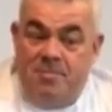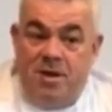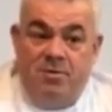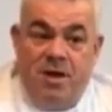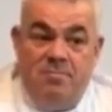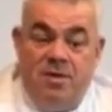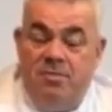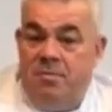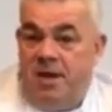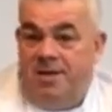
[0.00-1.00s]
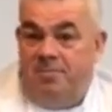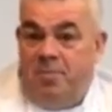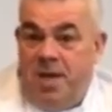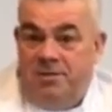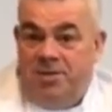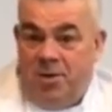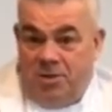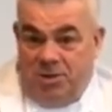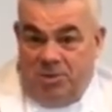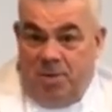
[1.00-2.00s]
And my grandmother made the best
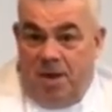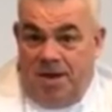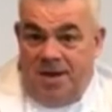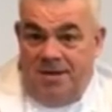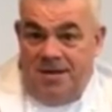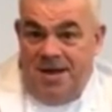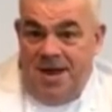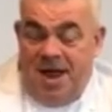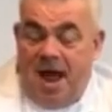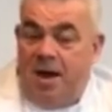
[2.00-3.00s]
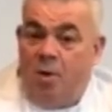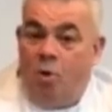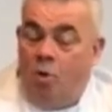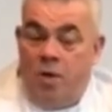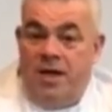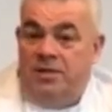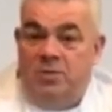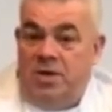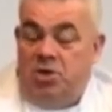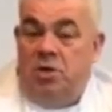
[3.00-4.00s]
cottage pie. And
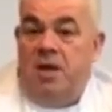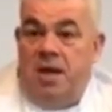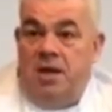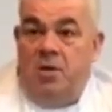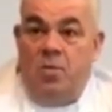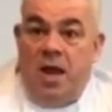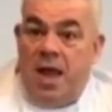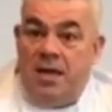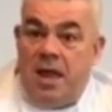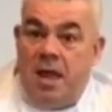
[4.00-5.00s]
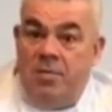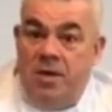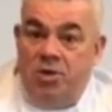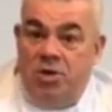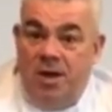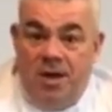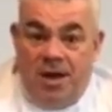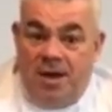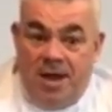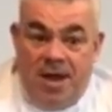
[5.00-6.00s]
always when she made it, we had cabbage
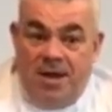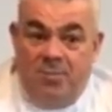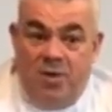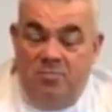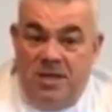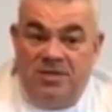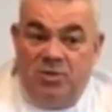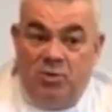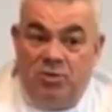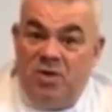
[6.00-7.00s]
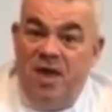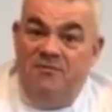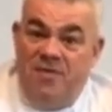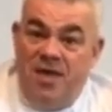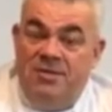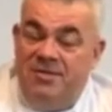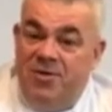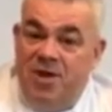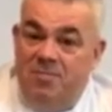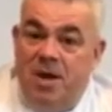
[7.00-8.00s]
and I had it with mint sauce. So that was
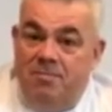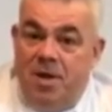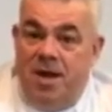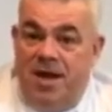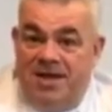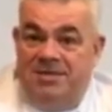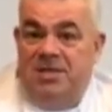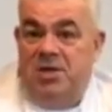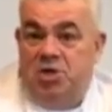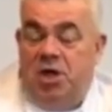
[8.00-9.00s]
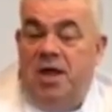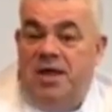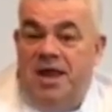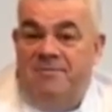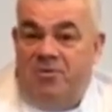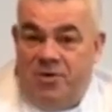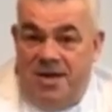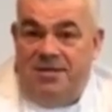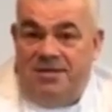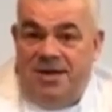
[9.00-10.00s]
ever going to be my last dish that I could
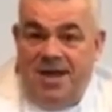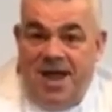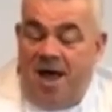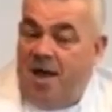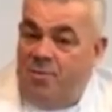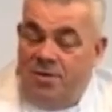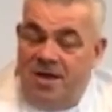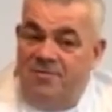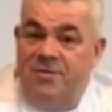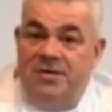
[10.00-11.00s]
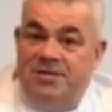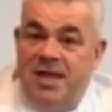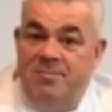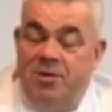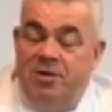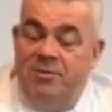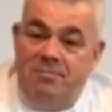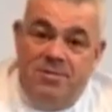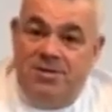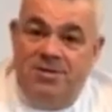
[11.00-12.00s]
ever eat, I would definitely say my
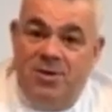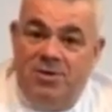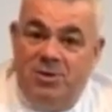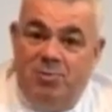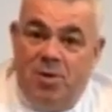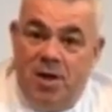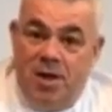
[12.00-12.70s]
grandmother's cottage